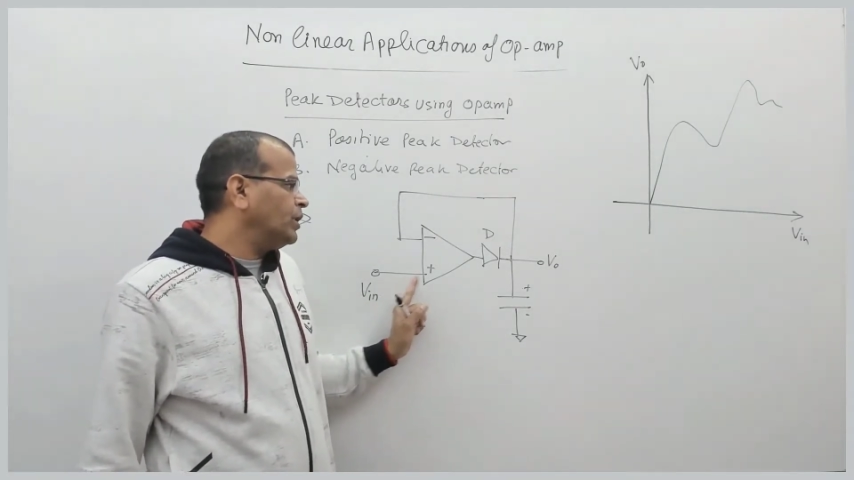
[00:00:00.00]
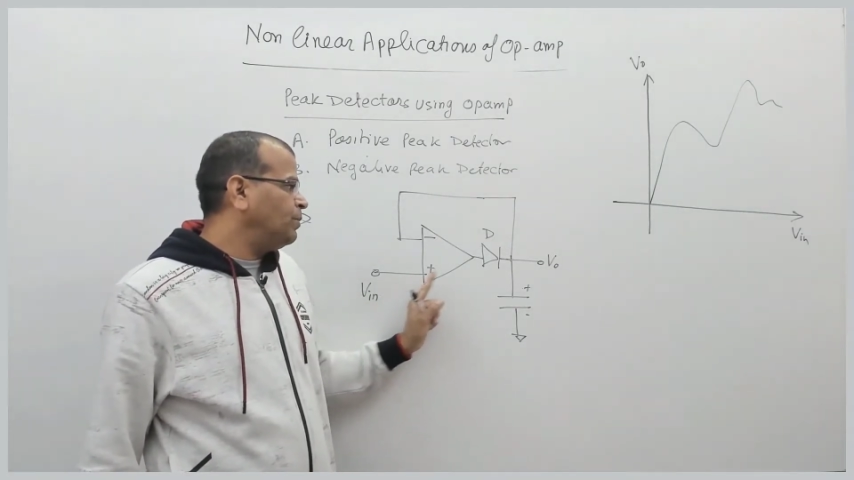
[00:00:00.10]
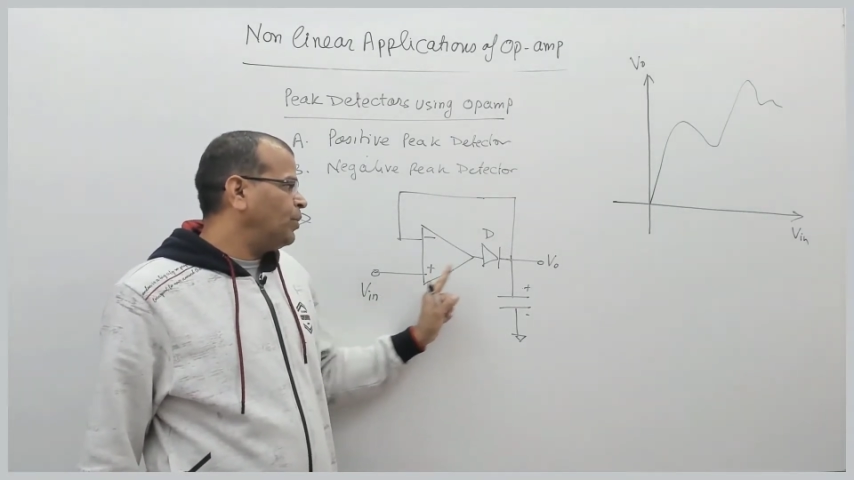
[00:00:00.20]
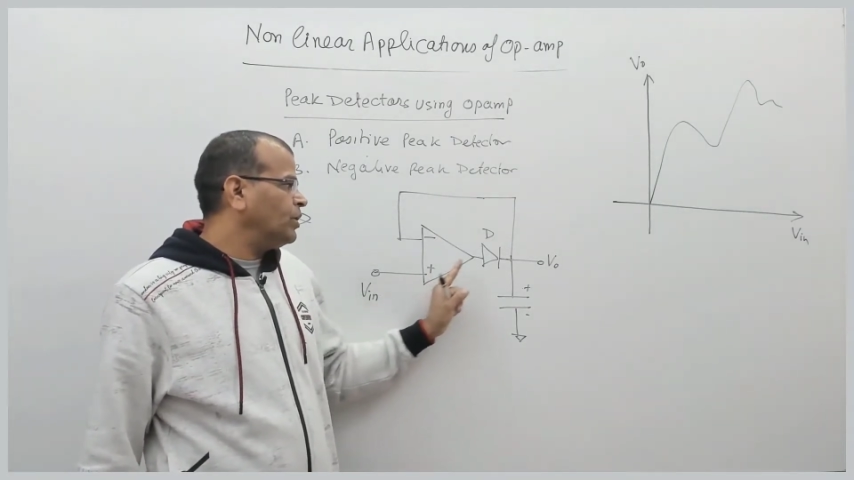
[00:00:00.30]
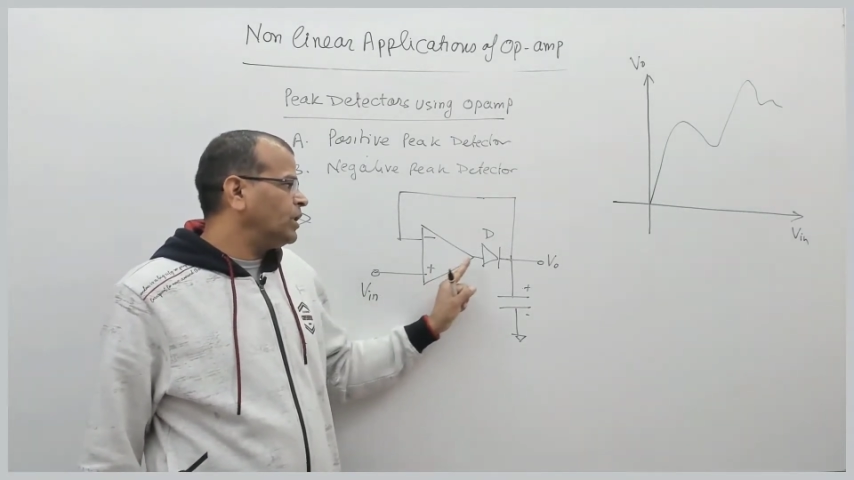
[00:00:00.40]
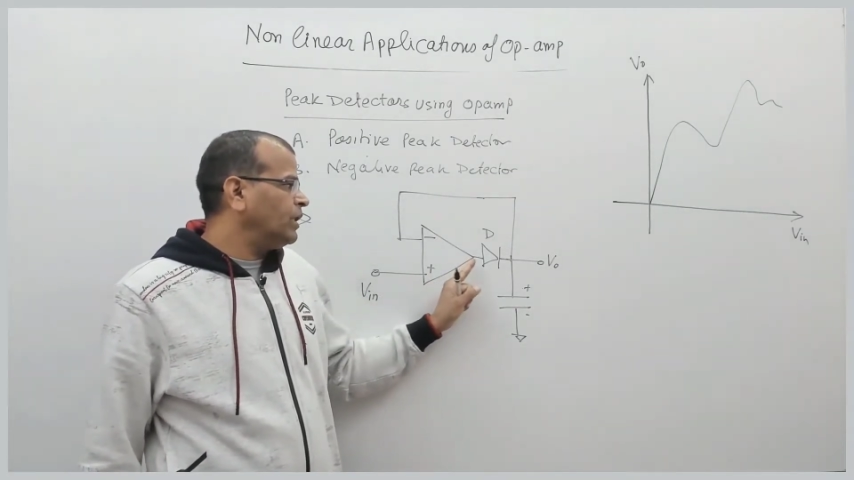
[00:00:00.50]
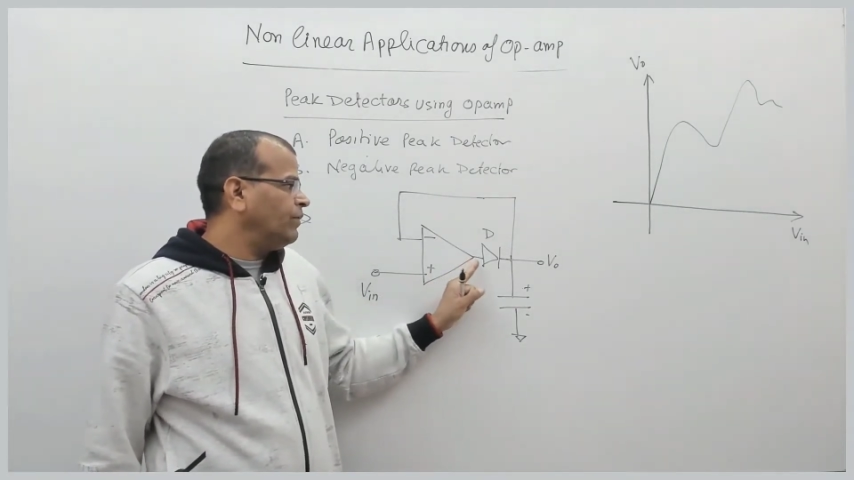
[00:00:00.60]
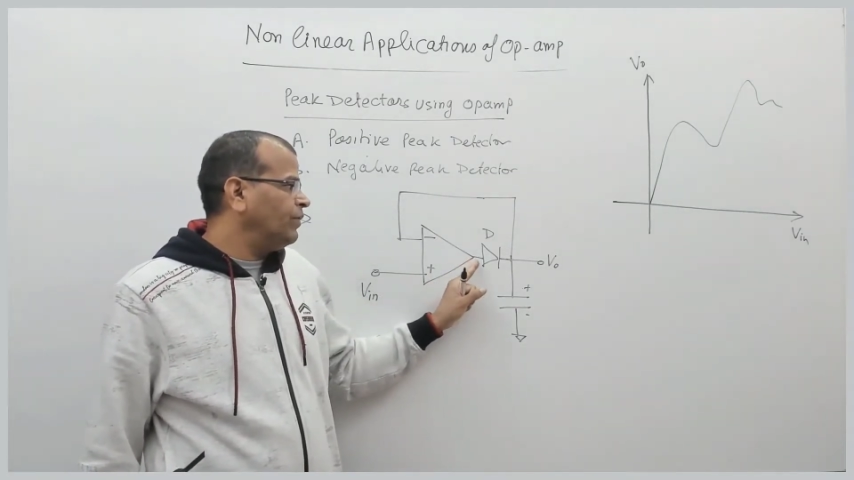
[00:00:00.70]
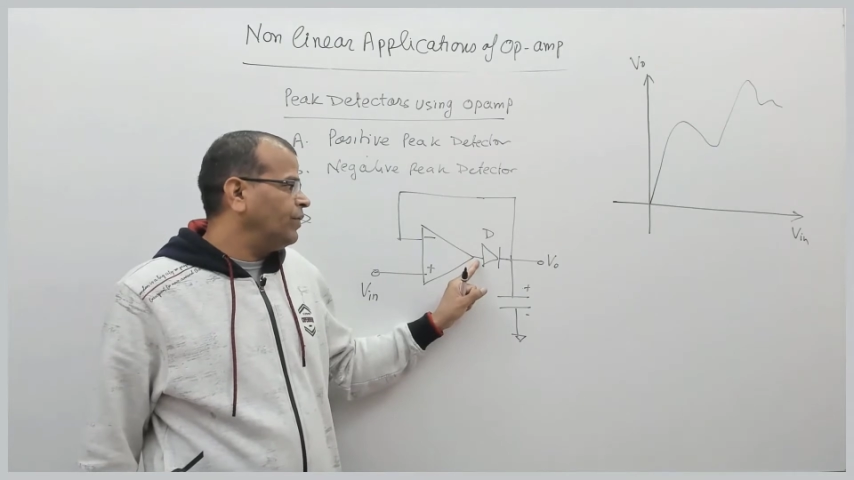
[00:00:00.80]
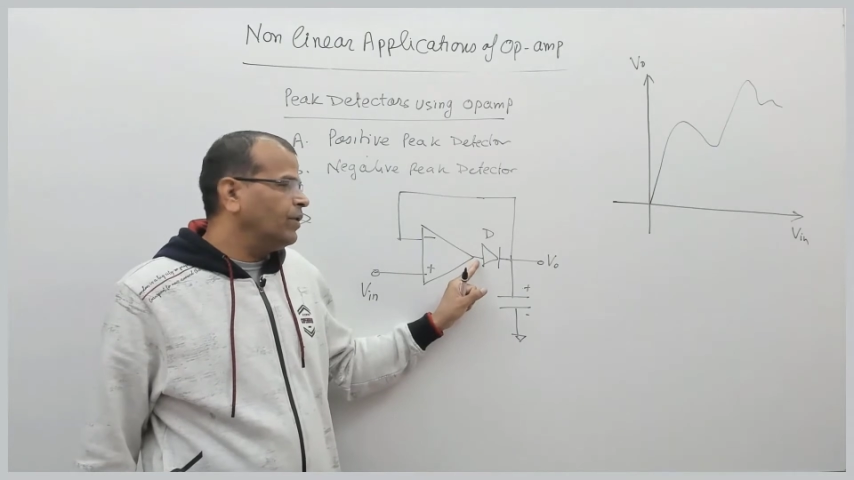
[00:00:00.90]
is
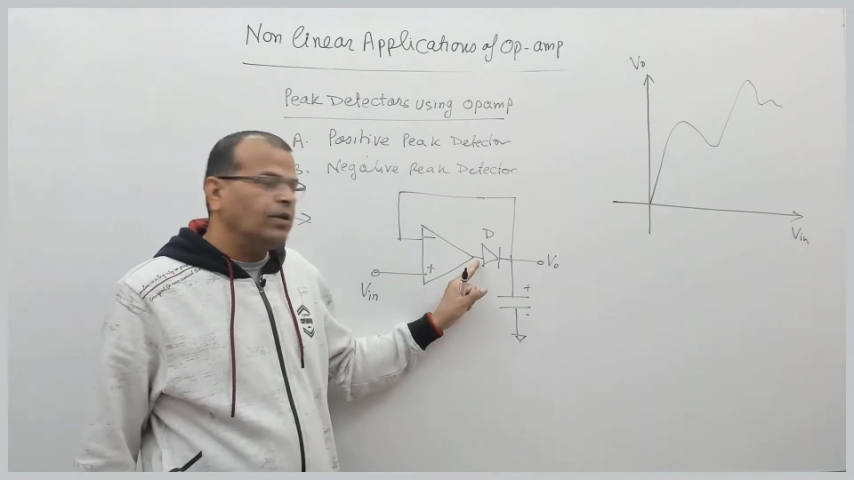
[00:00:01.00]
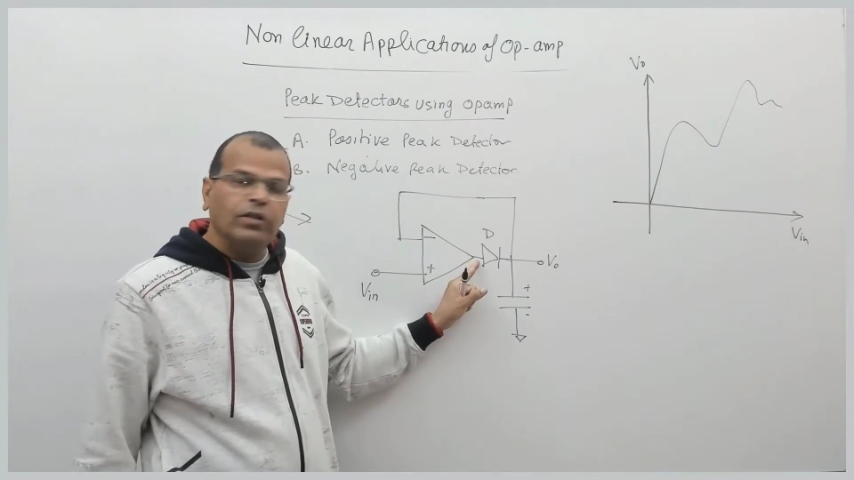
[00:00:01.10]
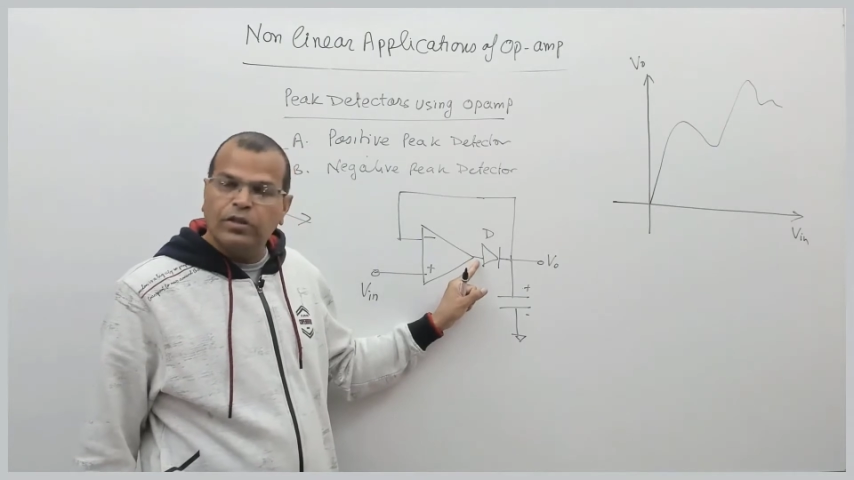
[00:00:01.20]
positive,